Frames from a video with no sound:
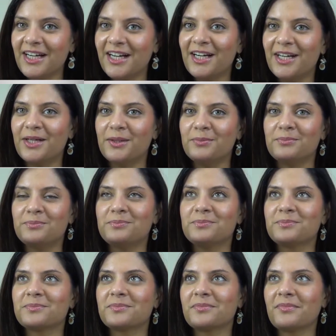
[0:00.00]

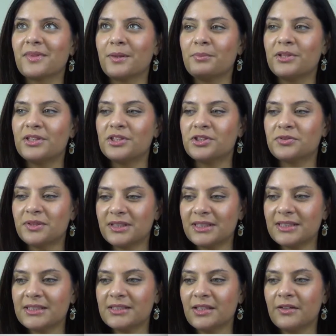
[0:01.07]
But the
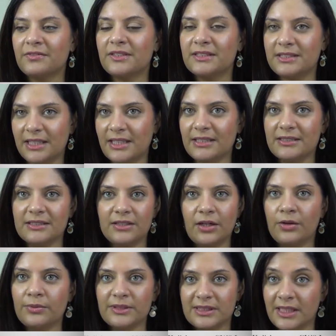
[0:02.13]
strictness of the dance, he
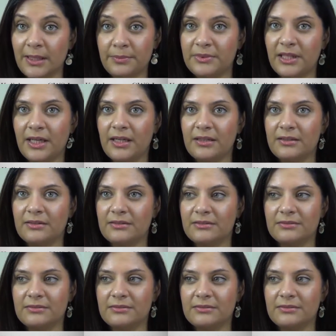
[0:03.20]
always kept that